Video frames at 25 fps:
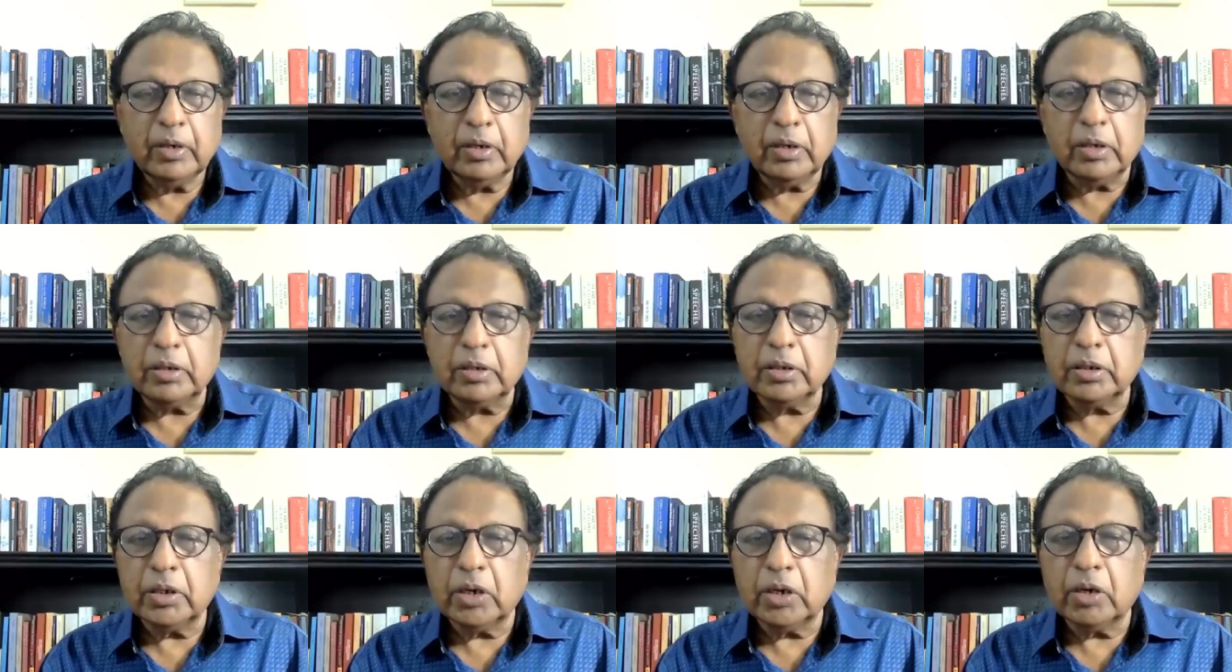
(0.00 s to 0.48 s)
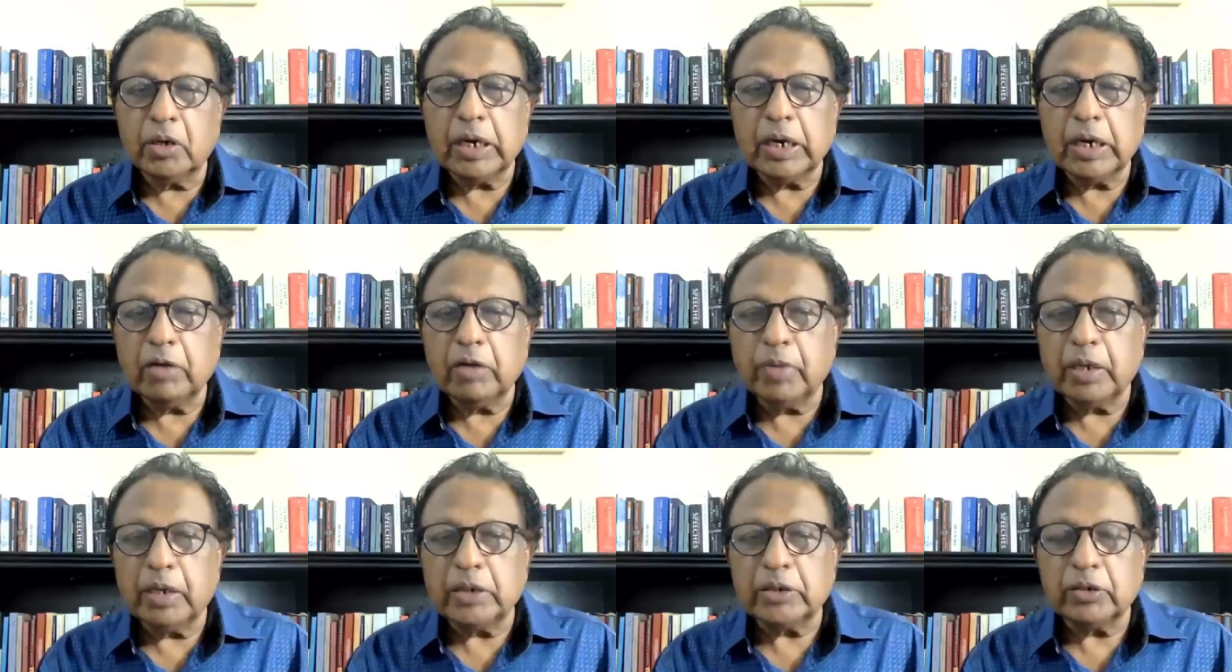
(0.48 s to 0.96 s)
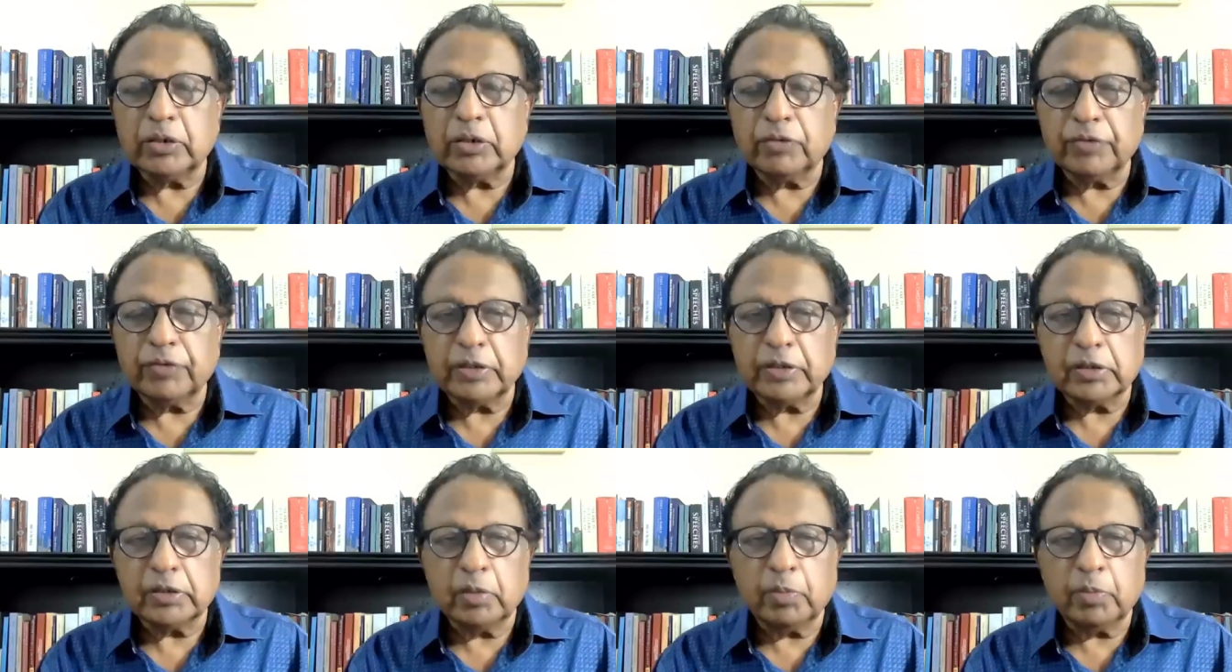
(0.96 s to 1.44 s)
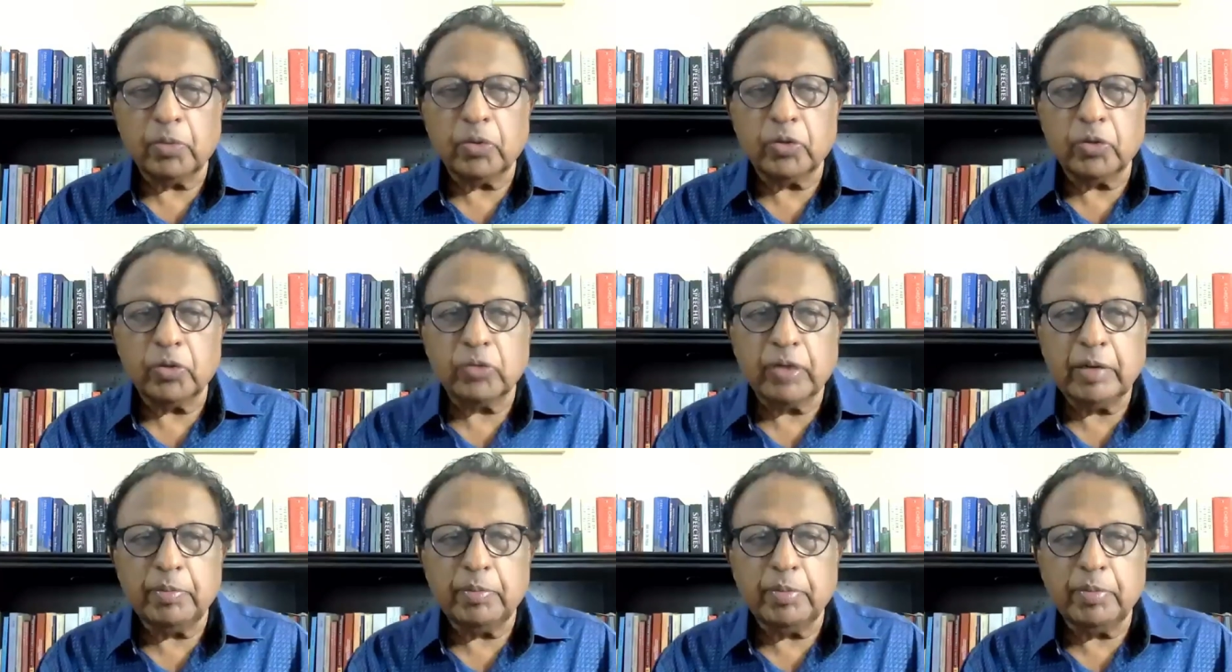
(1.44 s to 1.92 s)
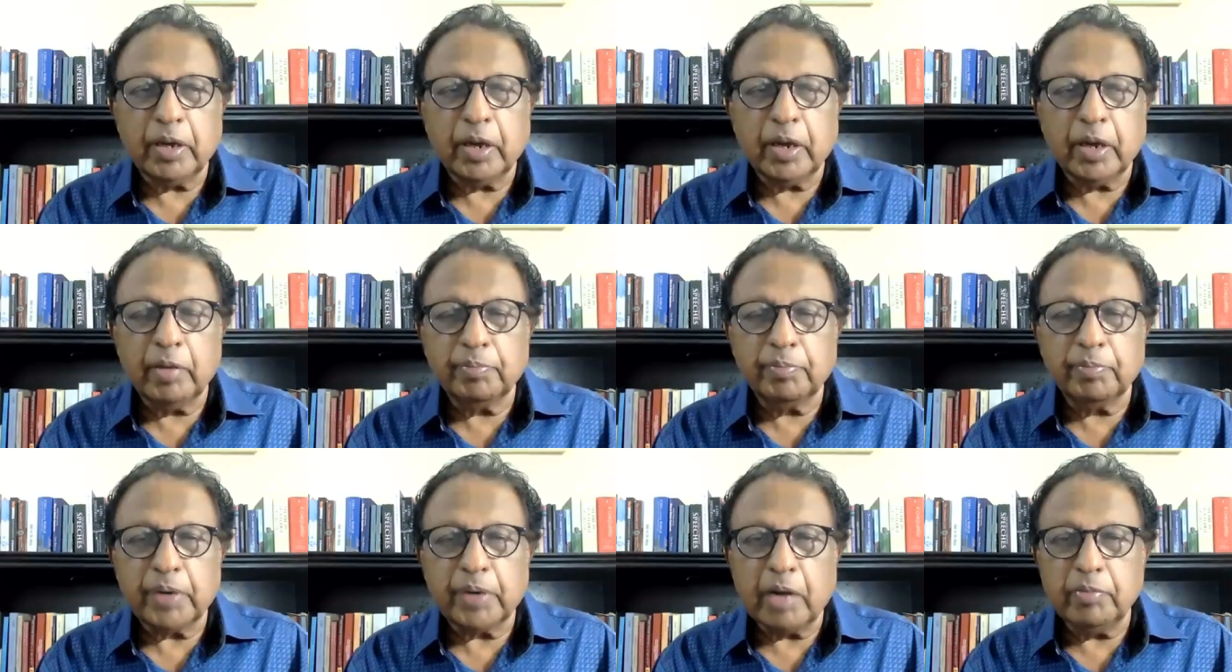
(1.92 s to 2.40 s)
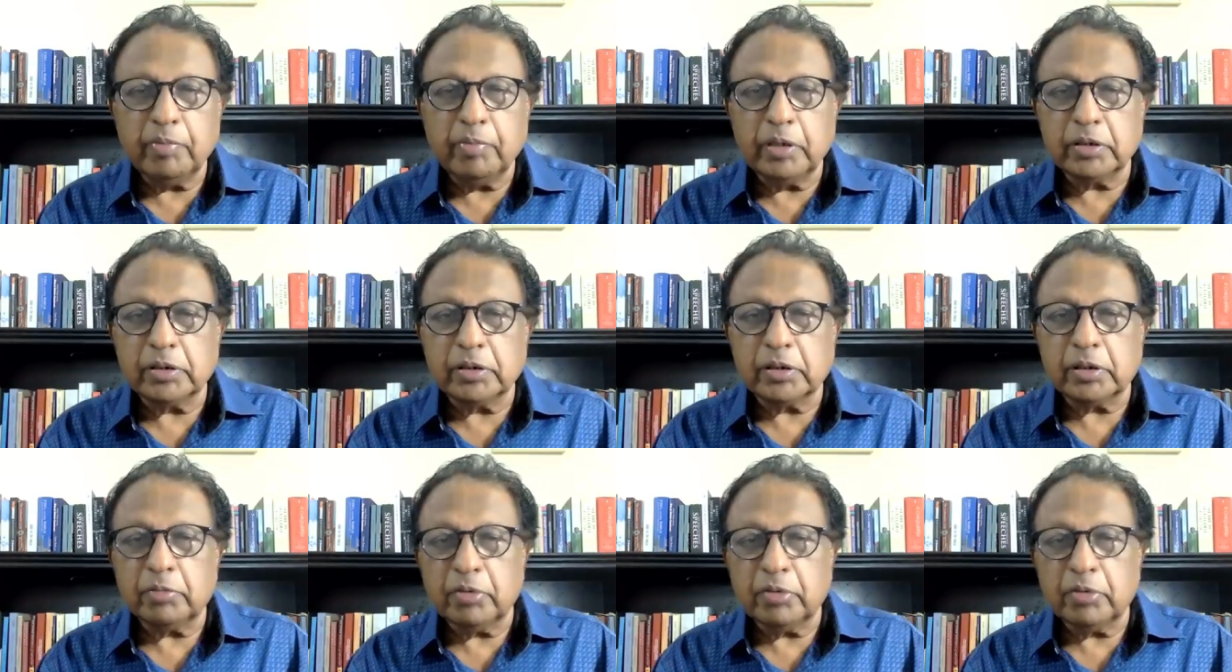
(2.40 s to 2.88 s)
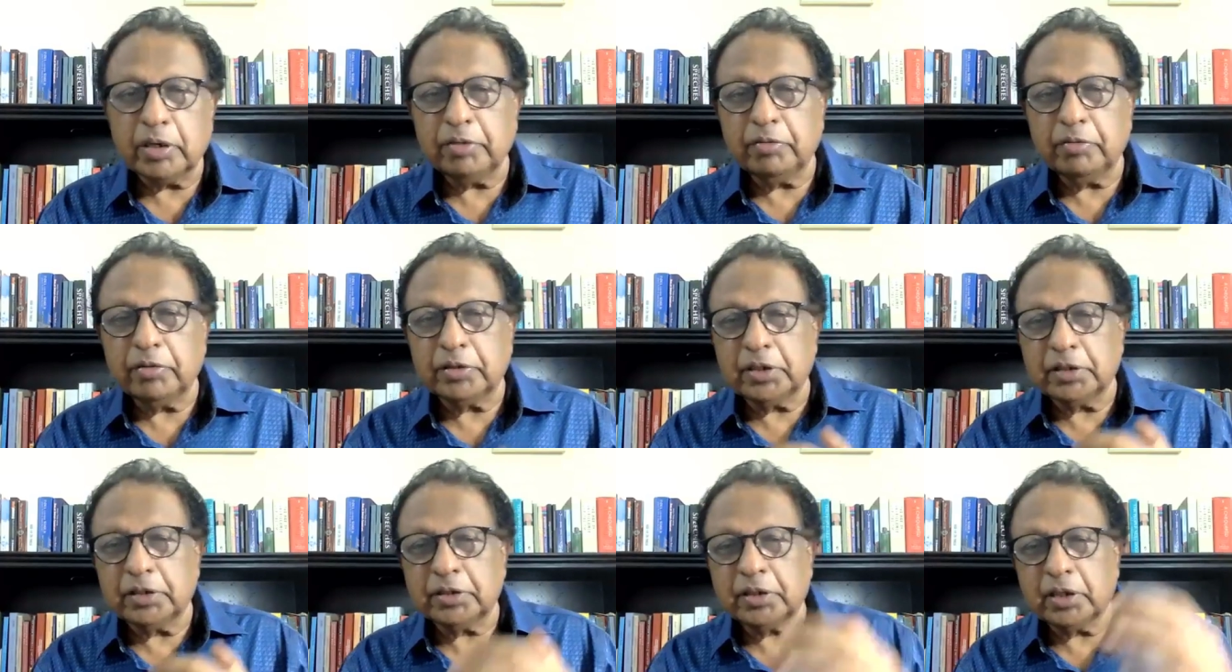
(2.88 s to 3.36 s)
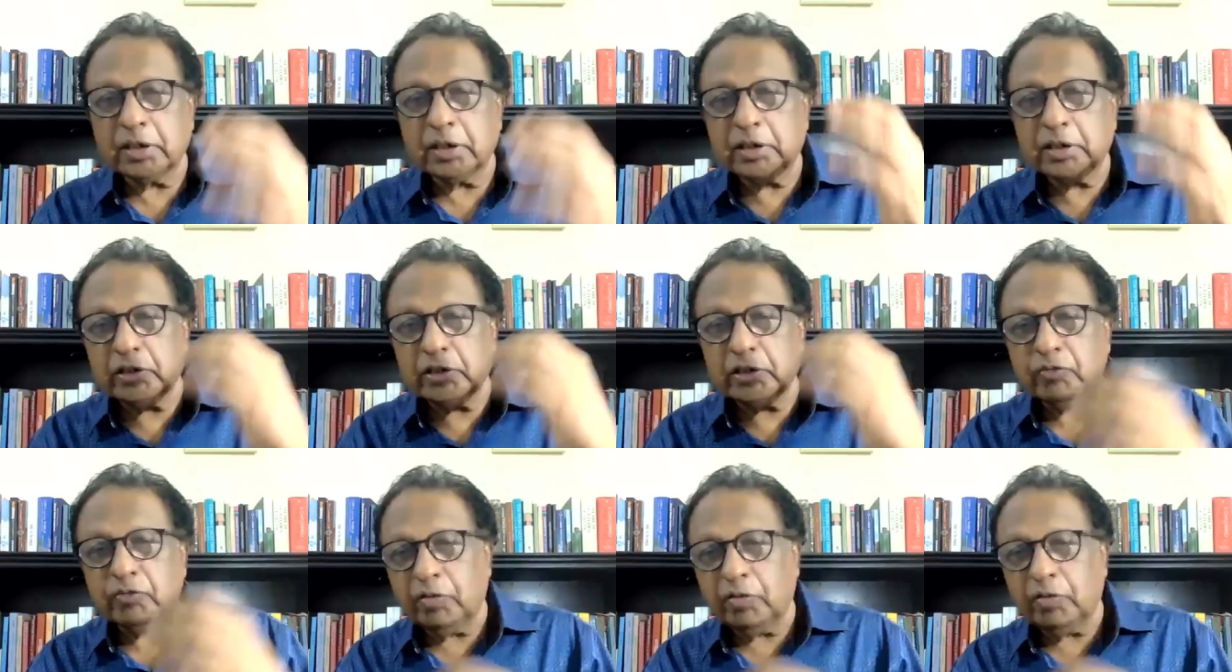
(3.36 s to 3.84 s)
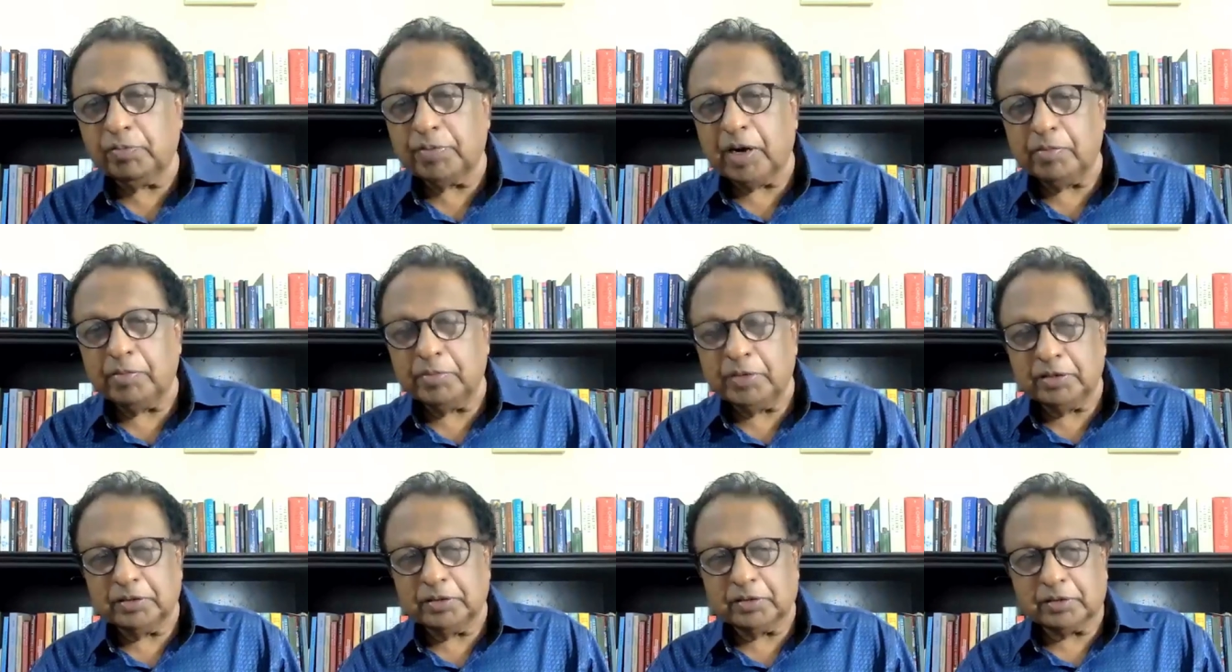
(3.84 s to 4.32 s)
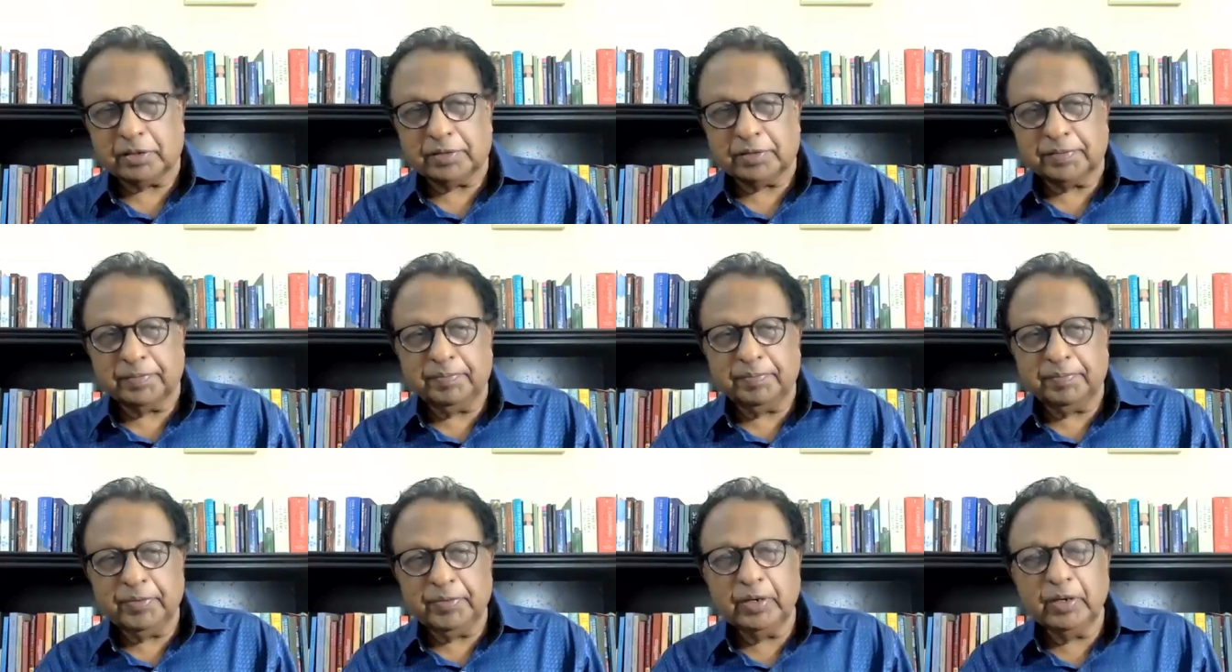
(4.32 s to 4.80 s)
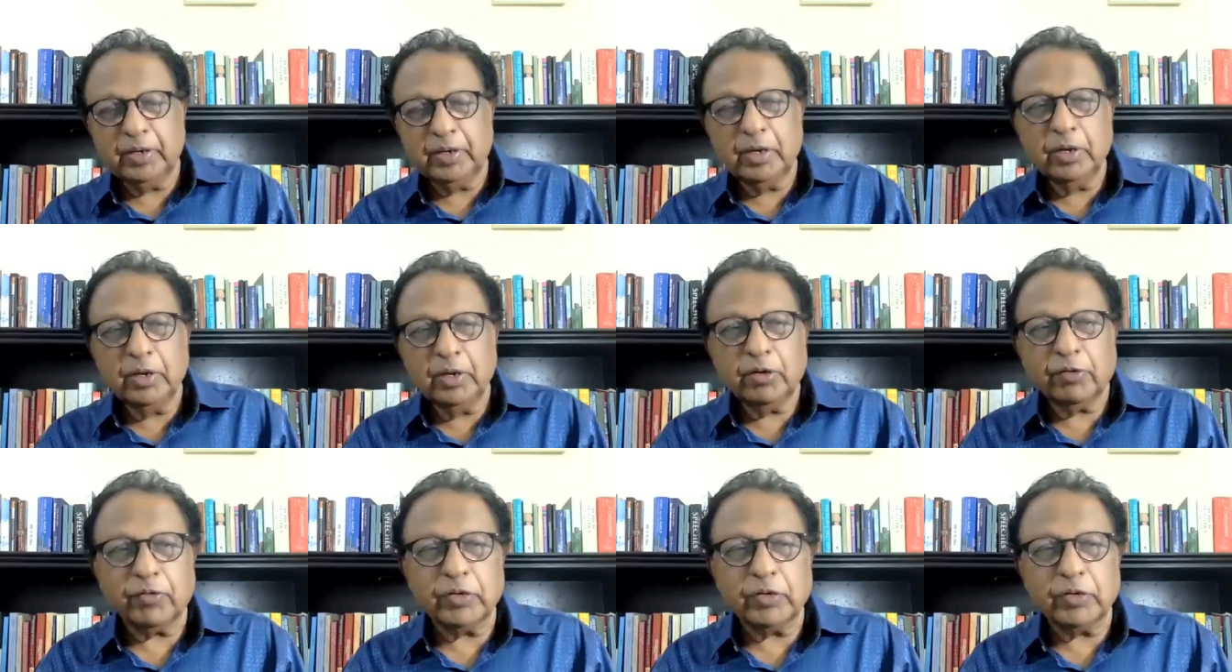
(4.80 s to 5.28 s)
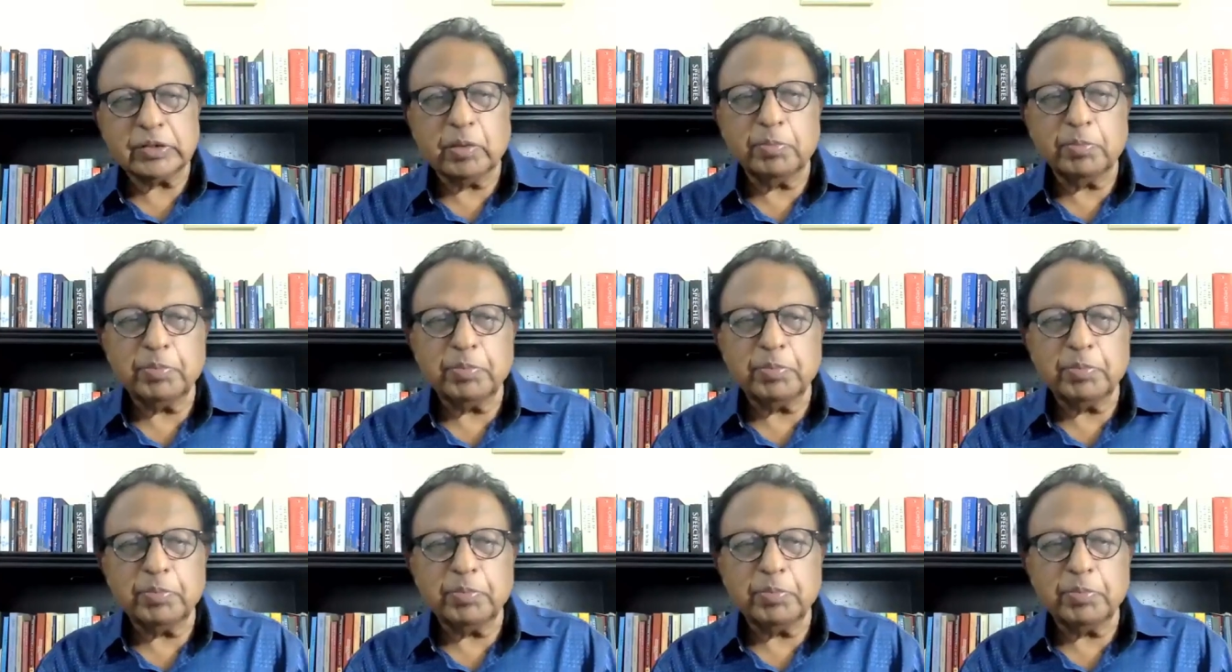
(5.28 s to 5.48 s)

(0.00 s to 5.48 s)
He did not have much of a support when he became prime minister, but he was a successful prime minister. Of course,